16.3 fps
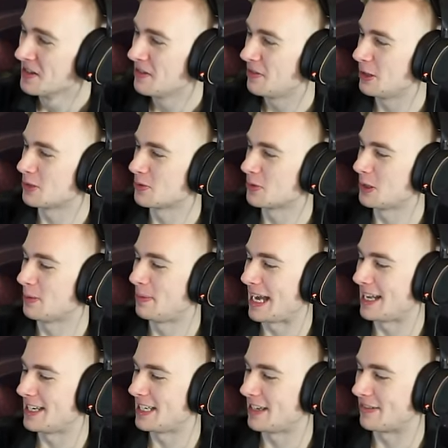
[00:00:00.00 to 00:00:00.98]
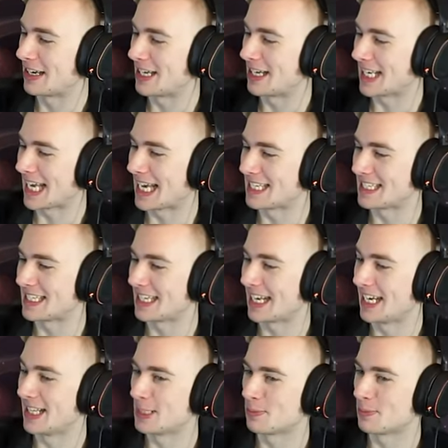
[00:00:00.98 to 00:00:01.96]
Feels real bad to have cut
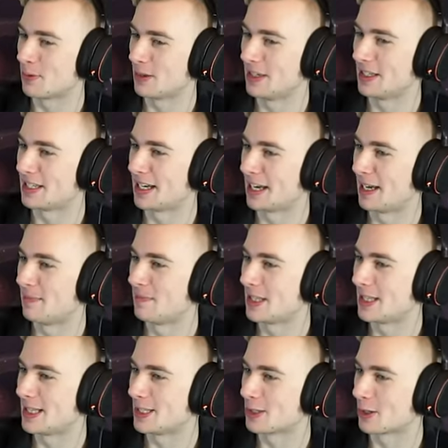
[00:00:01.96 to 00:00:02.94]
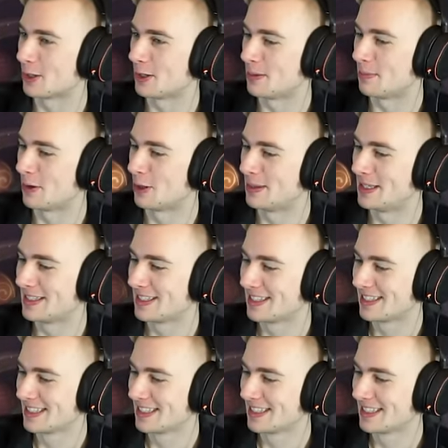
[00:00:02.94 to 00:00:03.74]
Castigate at this point in time, at this current moment.